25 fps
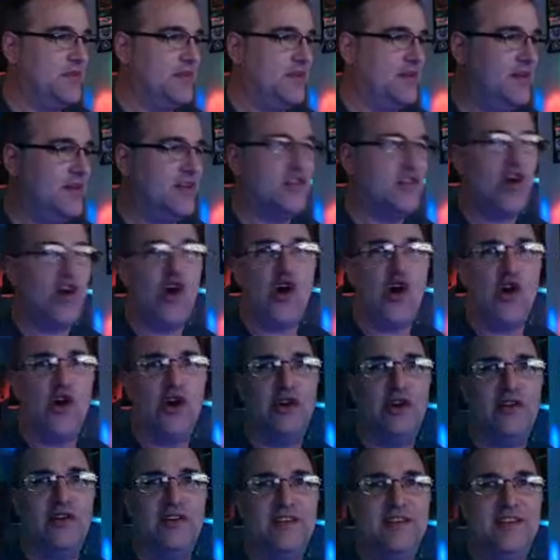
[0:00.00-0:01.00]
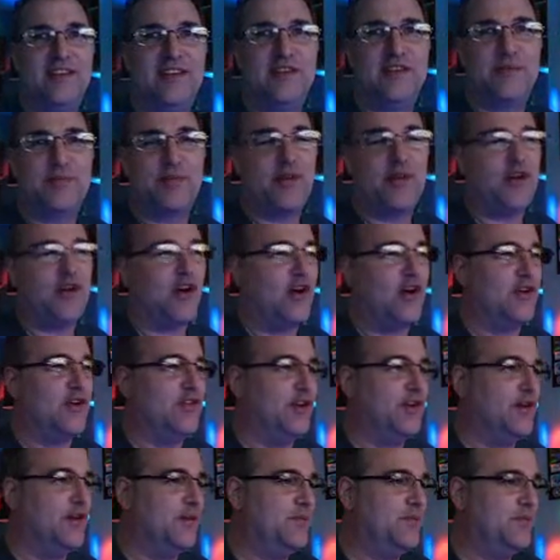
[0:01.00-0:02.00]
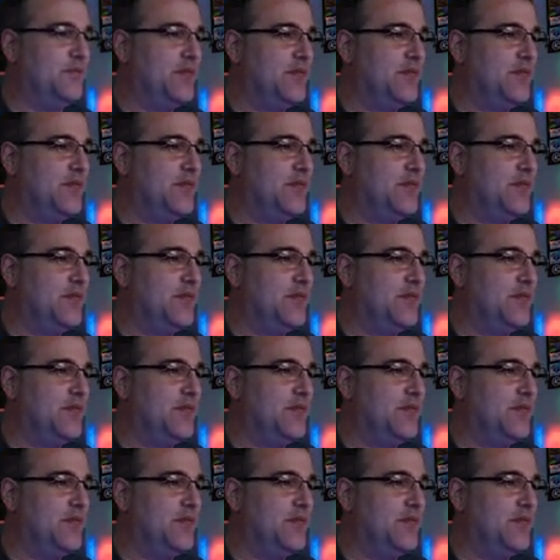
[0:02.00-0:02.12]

It's hard. It is pretty hard though.